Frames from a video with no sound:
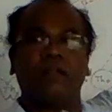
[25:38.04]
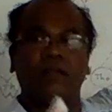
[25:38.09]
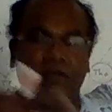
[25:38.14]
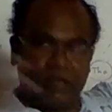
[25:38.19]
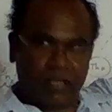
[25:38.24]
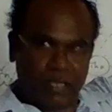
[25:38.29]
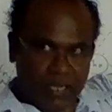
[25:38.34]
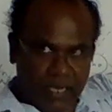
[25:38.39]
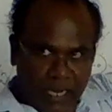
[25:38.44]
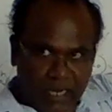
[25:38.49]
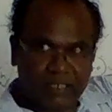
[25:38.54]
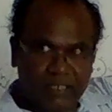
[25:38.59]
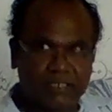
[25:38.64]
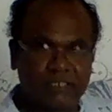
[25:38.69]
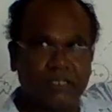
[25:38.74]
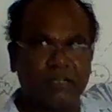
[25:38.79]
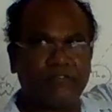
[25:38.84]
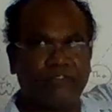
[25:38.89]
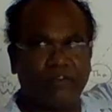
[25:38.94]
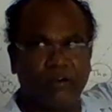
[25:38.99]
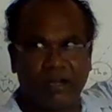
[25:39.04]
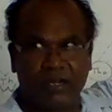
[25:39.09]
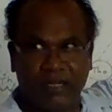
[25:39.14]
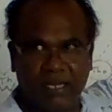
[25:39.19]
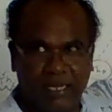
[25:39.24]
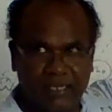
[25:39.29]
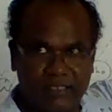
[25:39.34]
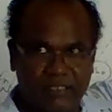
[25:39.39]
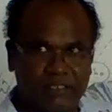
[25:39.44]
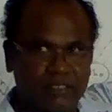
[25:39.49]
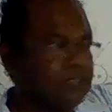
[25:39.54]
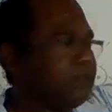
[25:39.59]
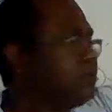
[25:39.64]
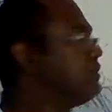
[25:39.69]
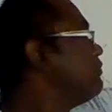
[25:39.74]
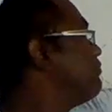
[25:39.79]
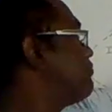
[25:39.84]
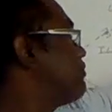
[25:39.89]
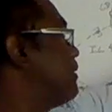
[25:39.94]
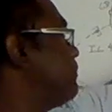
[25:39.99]
a foreign antigen
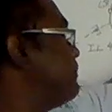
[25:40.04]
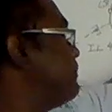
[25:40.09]
from